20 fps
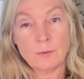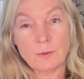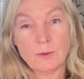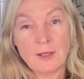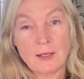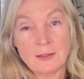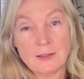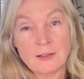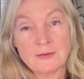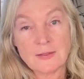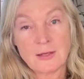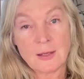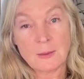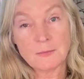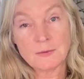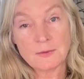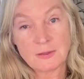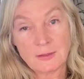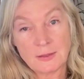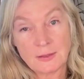and it's
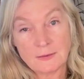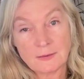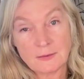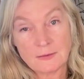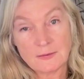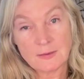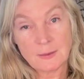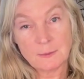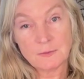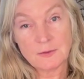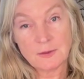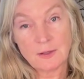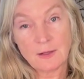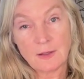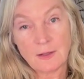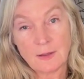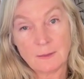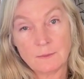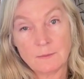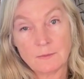empty at the same
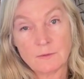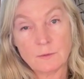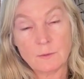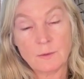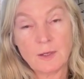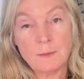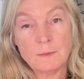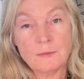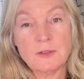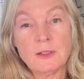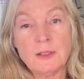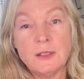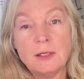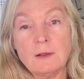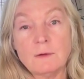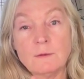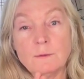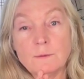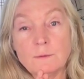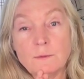time. So empty
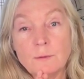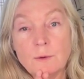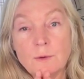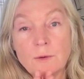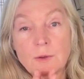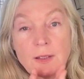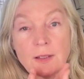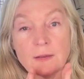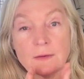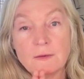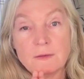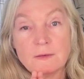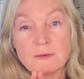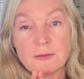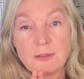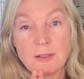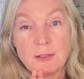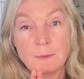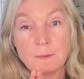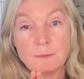and full at the
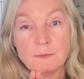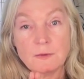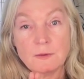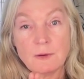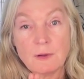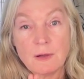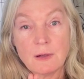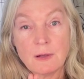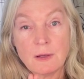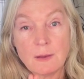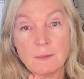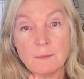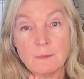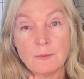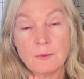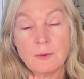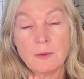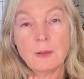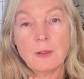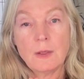same time,